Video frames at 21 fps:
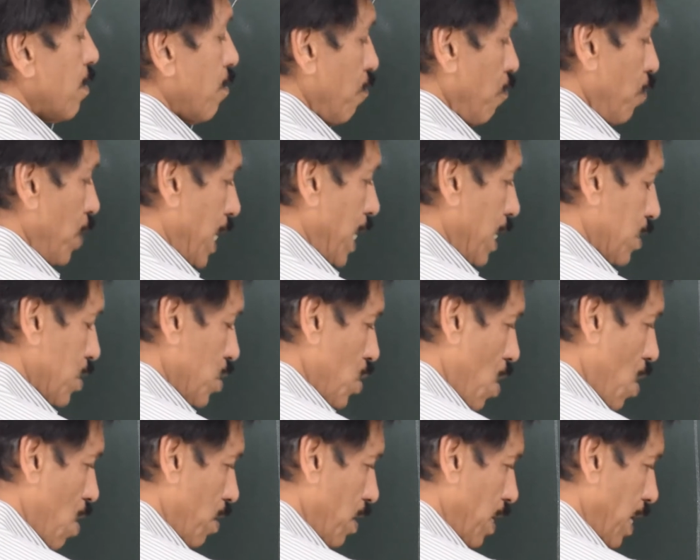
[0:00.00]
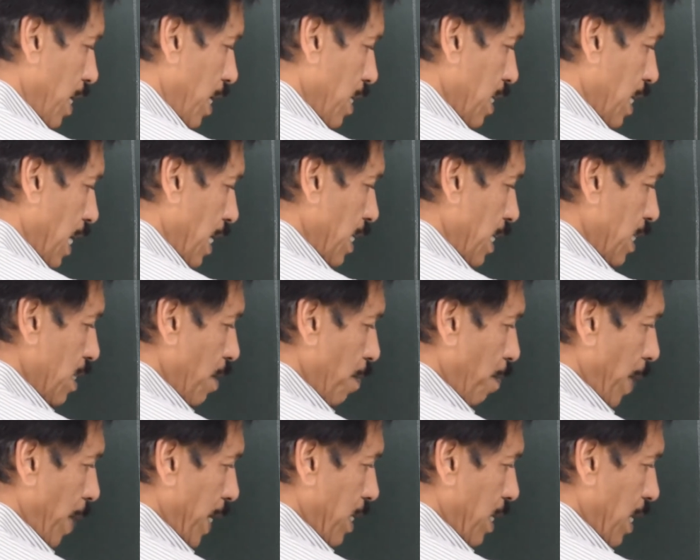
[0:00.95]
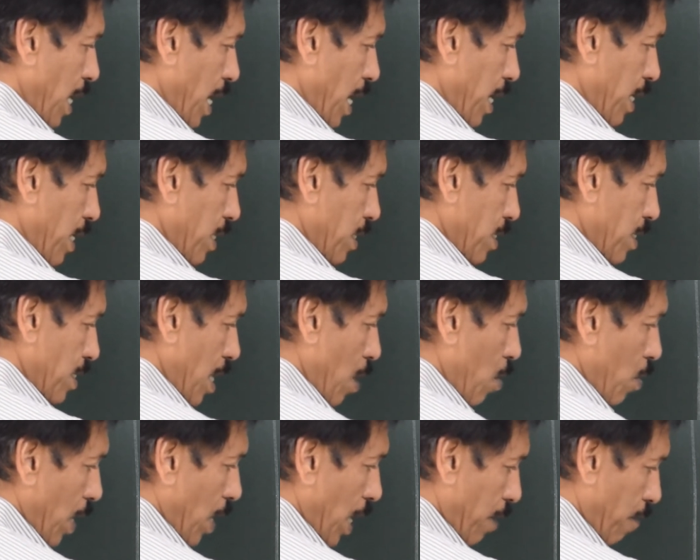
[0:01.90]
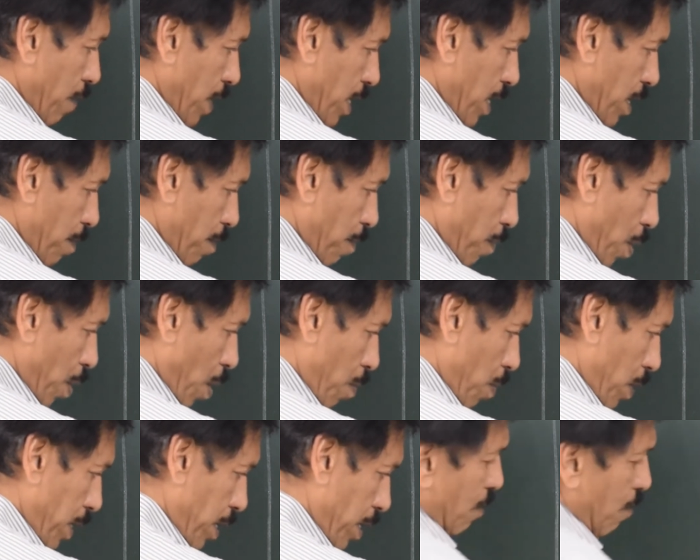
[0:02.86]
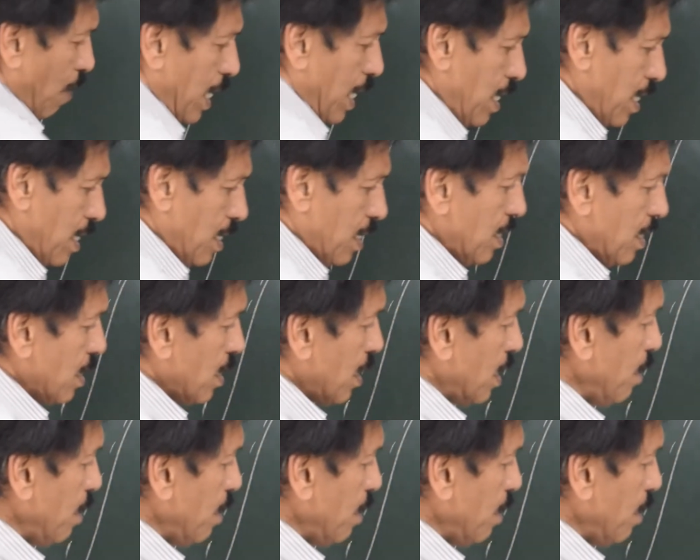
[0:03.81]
we had drawn and cutting the pect line and the sound line, we can probably divide it in three